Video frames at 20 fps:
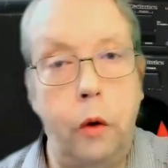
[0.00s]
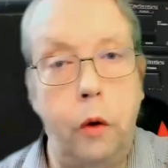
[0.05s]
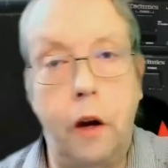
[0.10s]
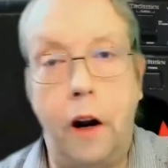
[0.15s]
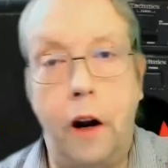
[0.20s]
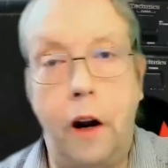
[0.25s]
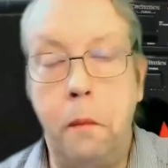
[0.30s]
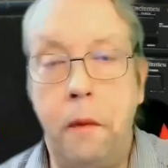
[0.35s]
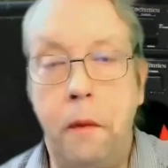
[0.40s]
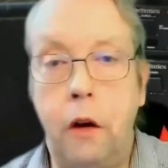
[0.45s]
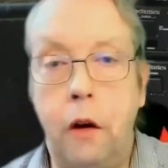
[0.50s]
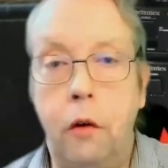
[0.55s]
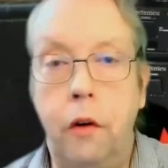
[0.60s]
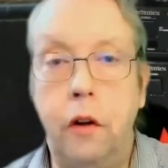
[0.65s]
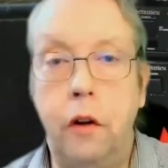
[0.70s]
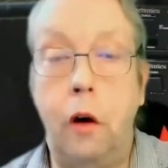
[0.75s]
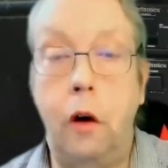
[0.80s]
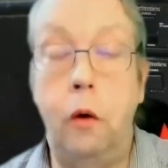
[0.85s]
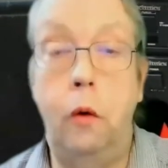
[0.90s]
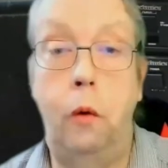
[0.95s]
or slightly better
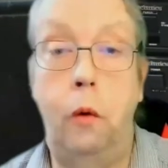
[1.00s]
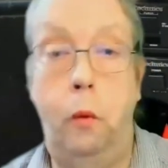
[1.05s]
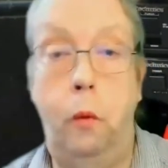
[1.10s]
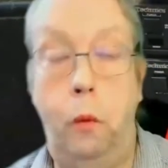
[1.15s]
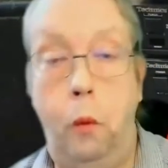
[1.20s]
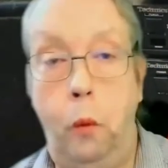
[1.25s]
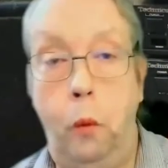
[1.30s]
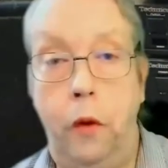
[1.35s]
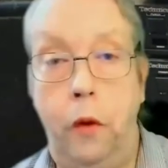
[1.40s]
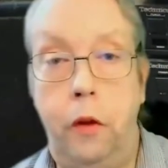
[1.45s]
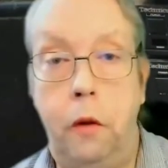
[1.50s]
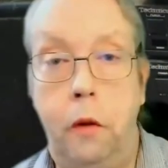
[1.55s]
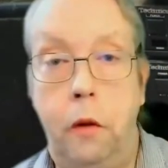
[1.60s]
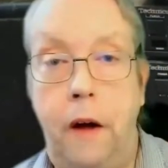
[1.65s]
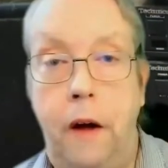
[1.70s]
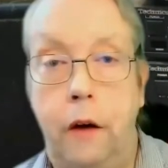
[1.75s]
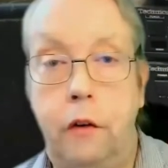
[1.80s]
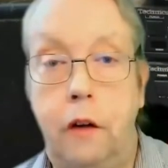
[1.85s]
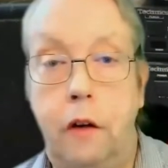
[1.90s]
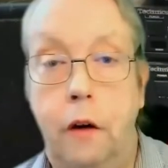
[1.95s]
result with the
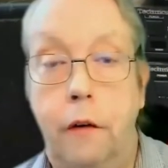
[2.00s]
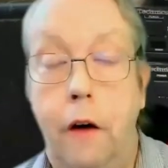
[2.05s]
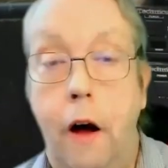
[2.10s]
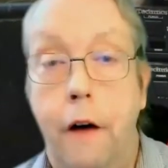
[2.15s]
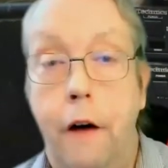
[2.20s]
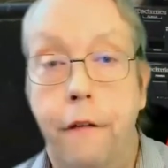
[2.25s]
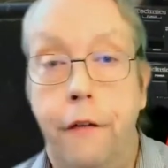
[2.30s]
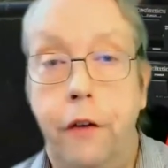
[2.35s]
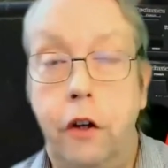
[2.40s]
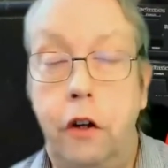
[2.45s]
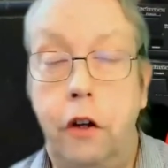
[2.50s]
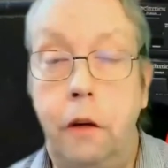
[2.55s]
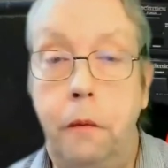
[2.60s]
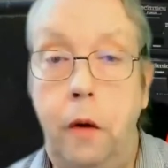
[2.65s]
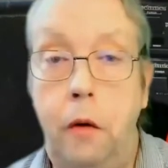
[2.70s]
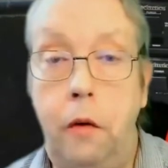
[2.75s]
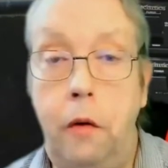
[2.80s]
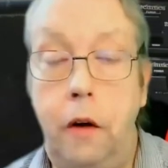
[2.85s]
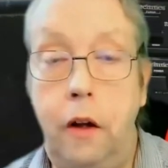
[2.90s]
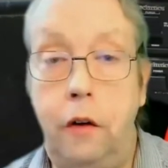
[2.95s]
Maxell for
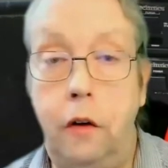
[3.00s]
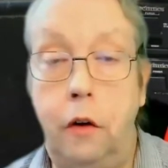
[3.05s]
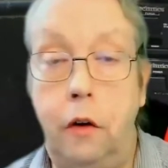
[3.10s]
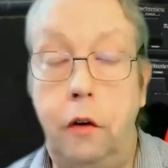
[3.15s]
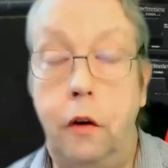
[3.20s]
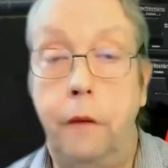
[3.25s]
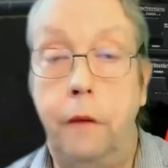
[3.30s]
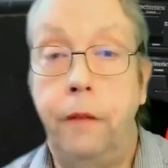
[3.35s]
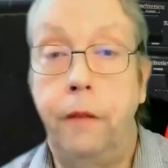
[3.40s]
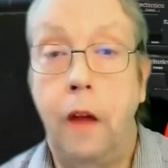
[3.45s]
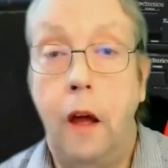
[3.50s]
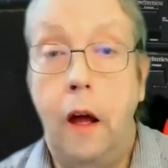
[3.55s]
similar reasons.